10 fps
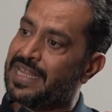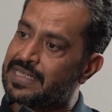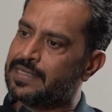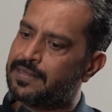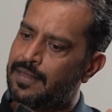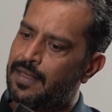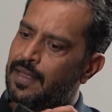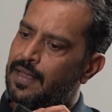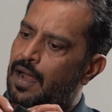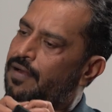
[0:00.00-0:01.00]
inkjet,
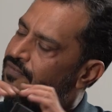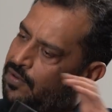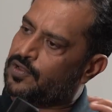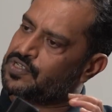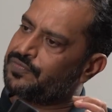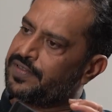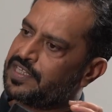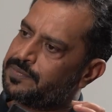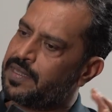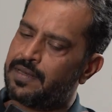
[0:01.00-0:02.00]
our philosophy
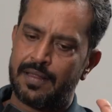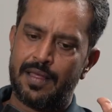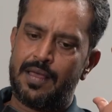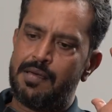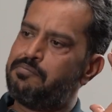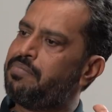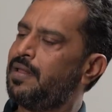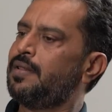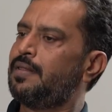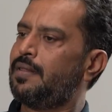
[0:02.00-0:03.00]
has been
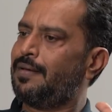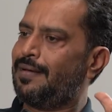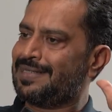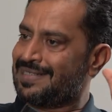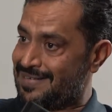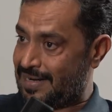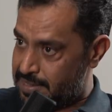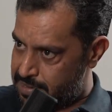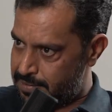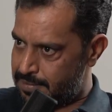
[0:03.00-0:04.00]
build a
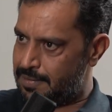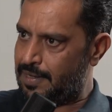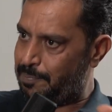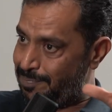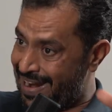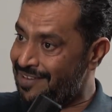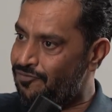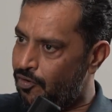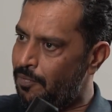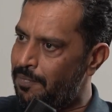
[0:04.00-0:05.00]
structure, a
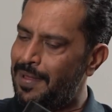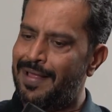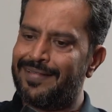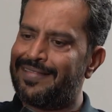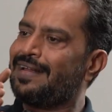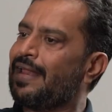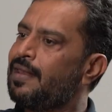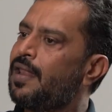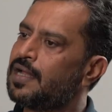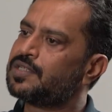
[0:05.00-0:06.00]
platform that
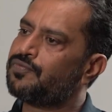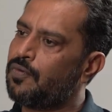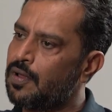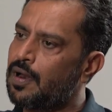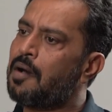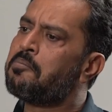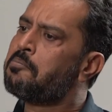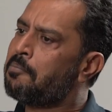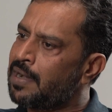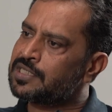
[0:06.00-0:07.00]
can last for a
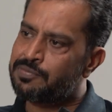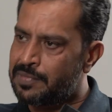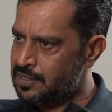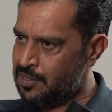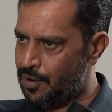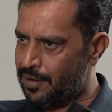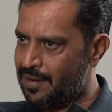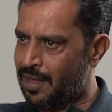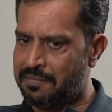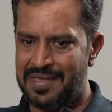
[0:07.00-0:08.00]
much, much longer
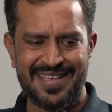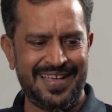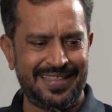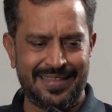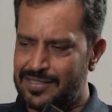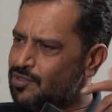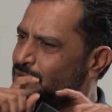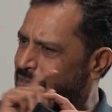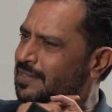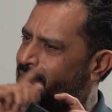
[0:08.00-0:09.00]
time. So
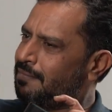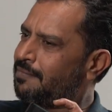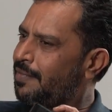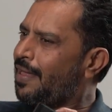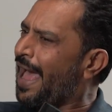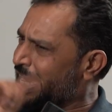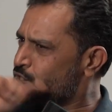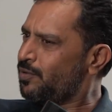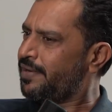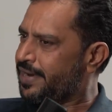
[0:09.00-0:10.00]
the
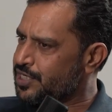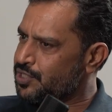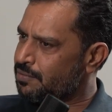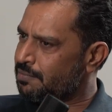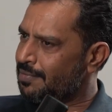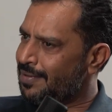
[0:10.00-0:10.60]
actual ratio,